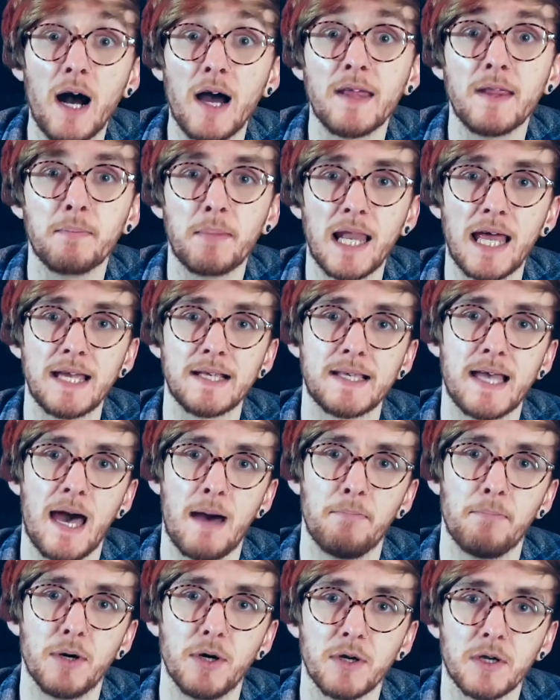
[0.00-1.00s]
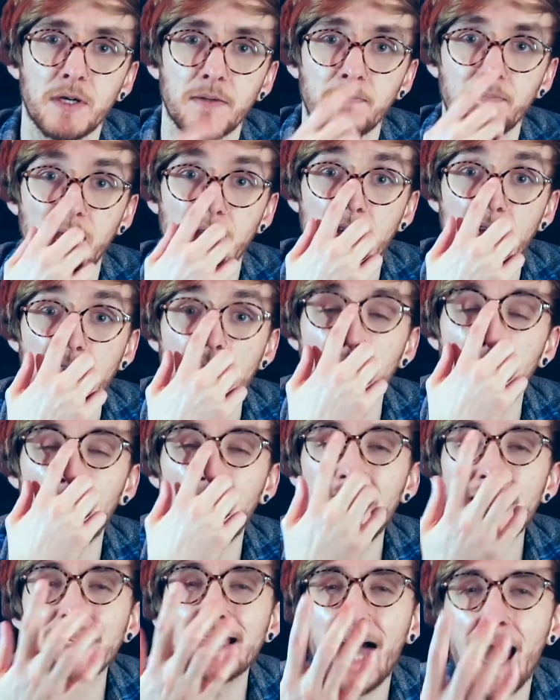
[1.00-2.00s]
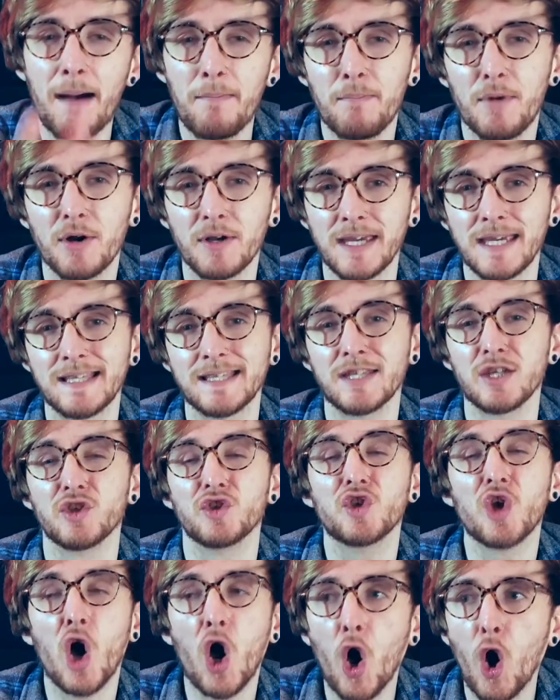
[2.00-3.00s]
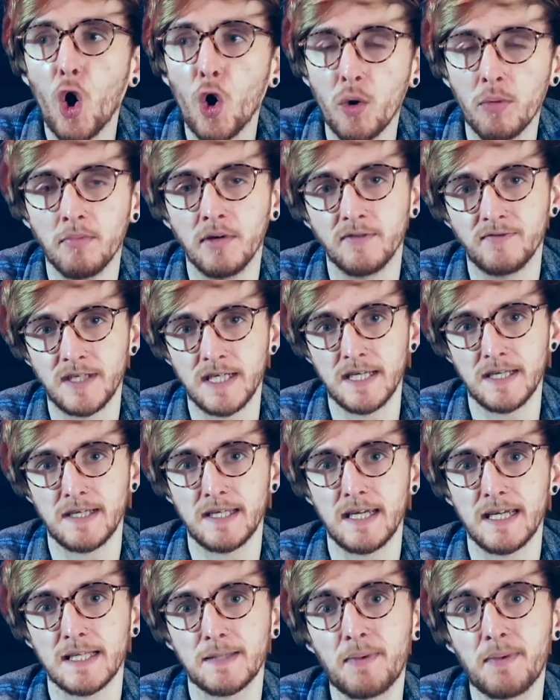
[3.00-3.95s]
the player's handbook. The Player's Handbook is the tome of D&D,